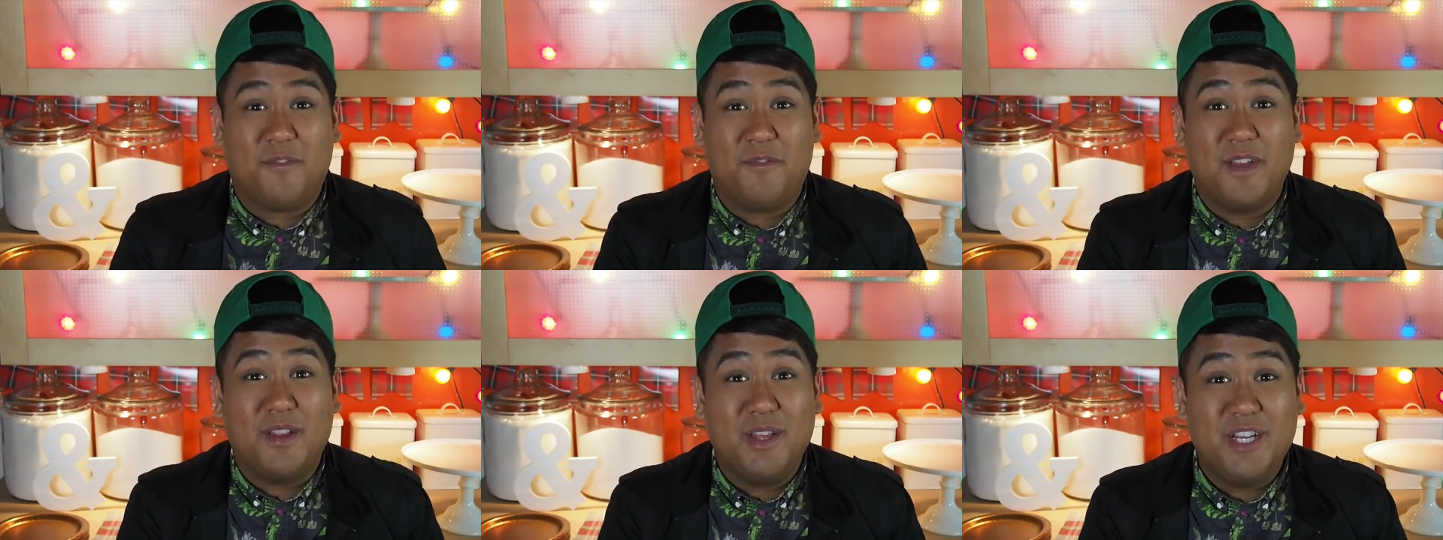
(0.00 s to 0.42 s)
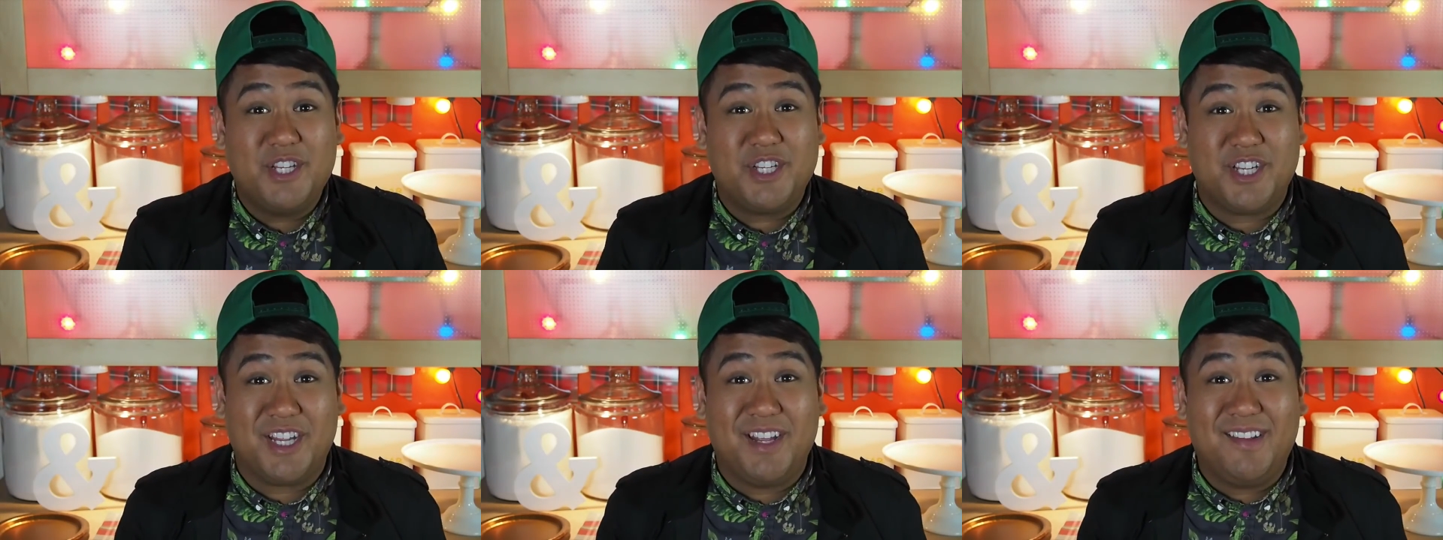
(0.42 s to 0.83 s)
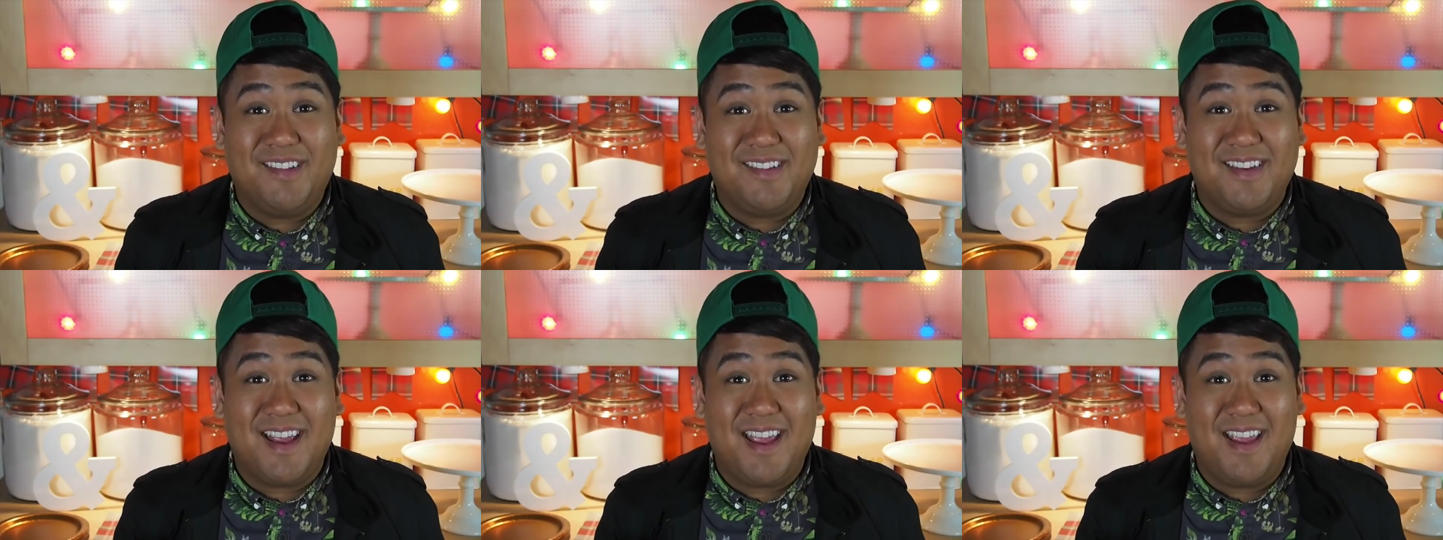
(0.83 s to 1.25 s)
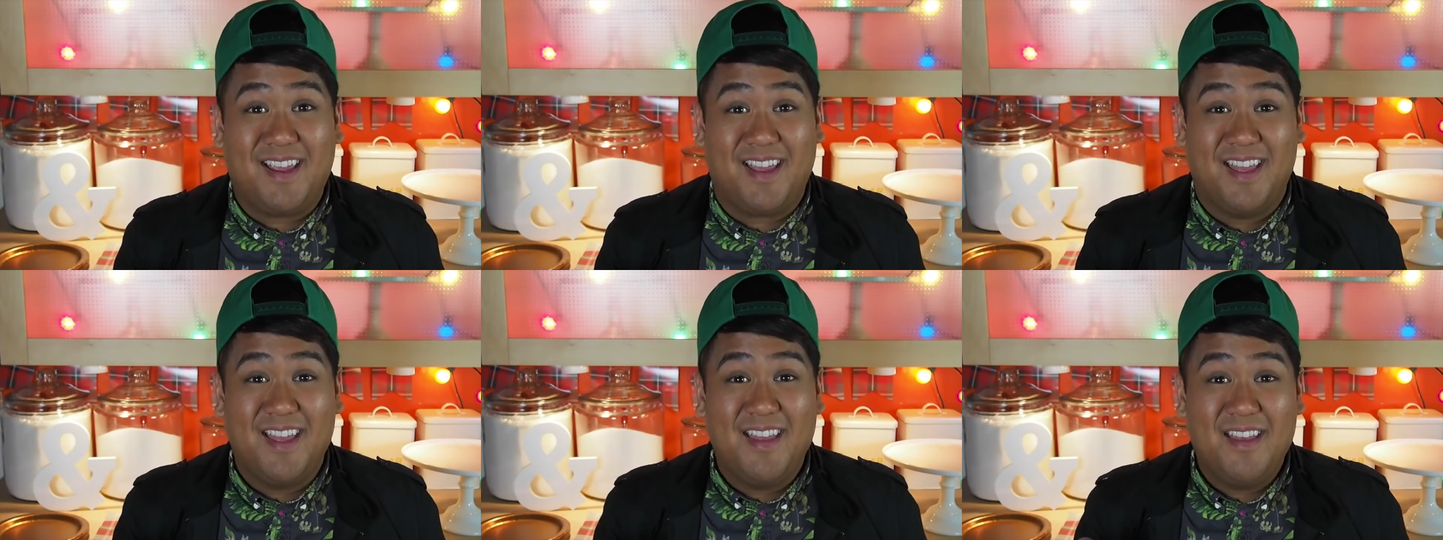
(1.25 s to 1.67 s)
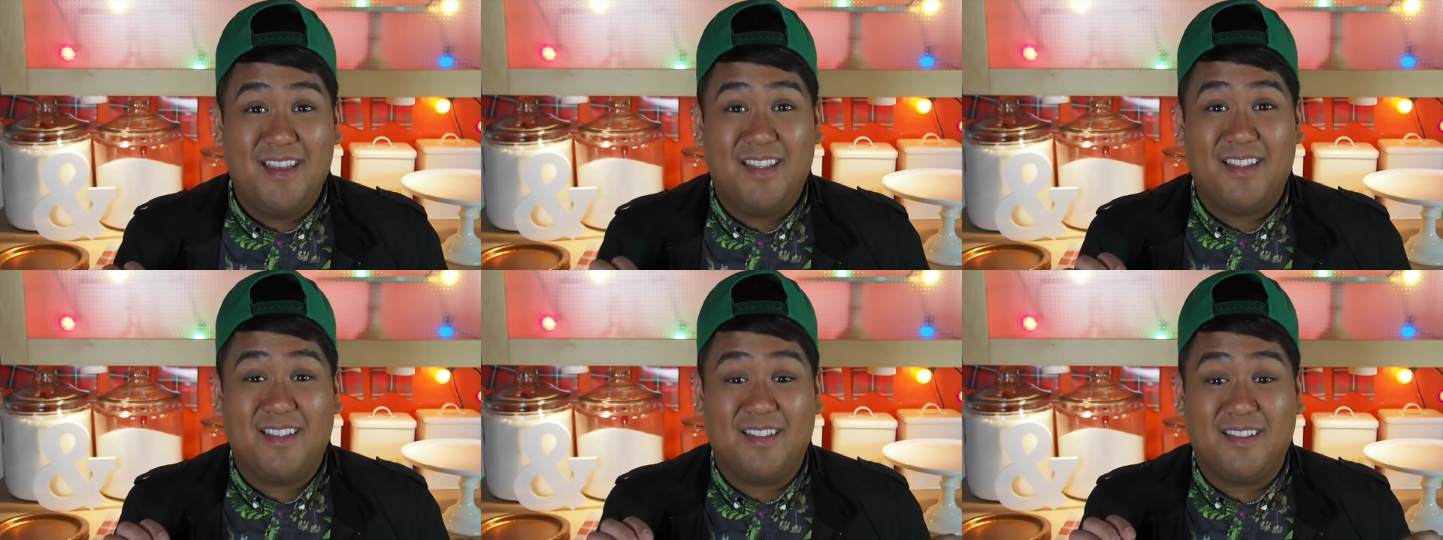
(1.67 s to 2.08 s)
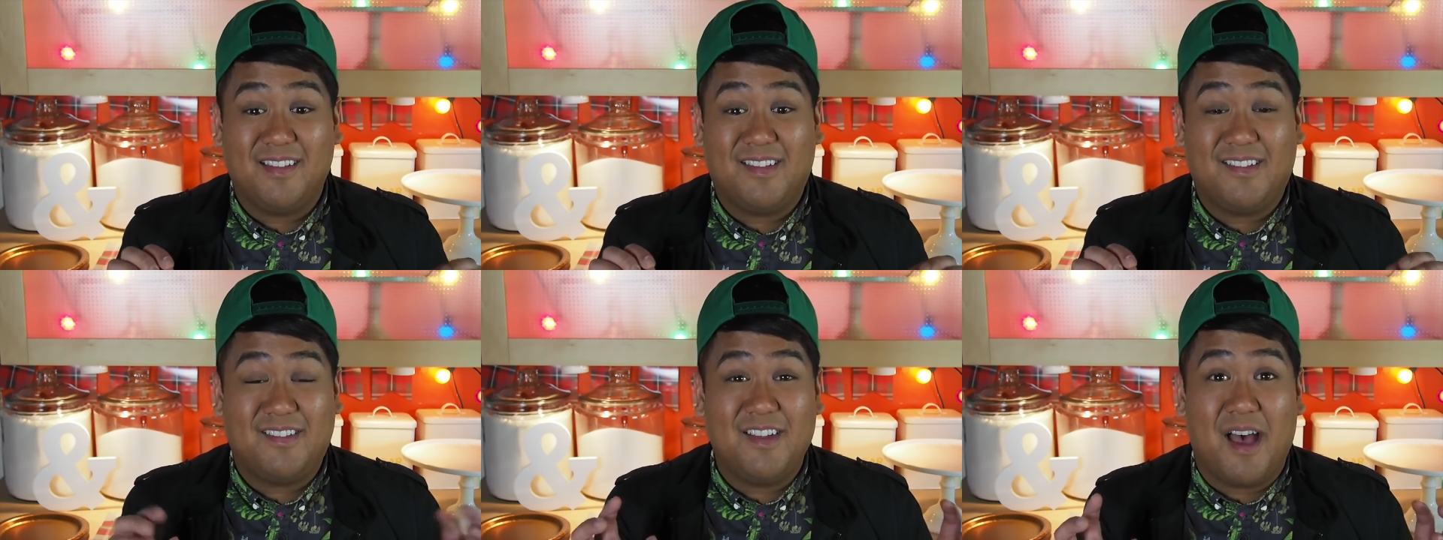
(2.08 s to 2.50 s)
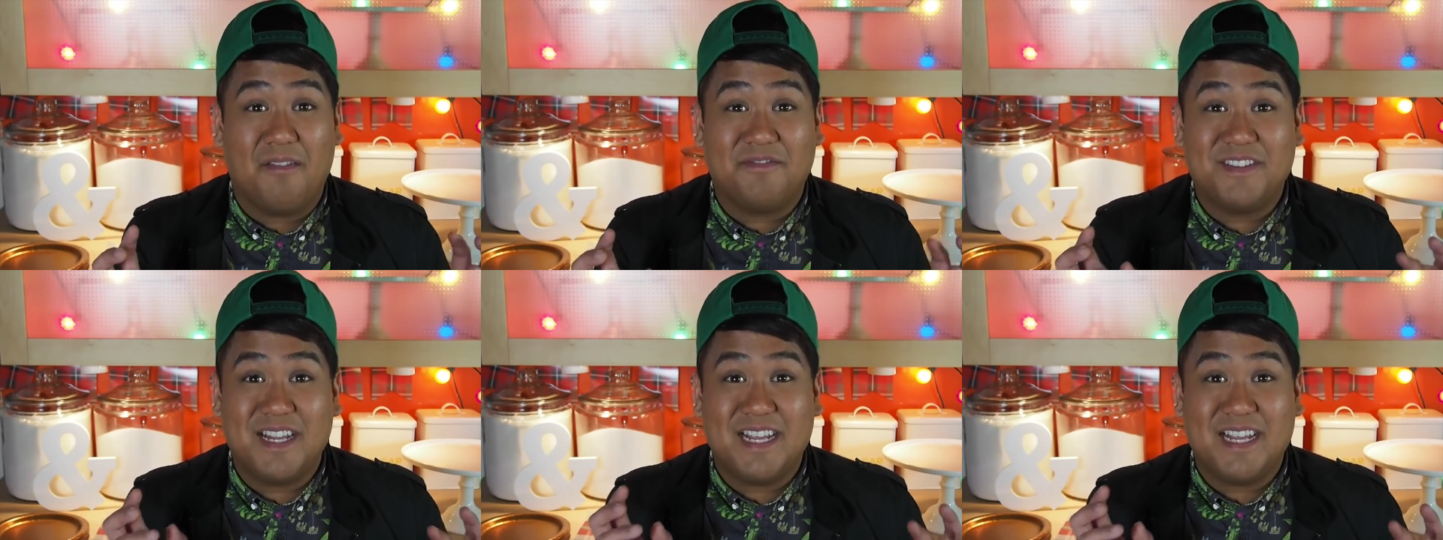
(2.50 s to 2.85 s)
Philly cheesesteak stuffed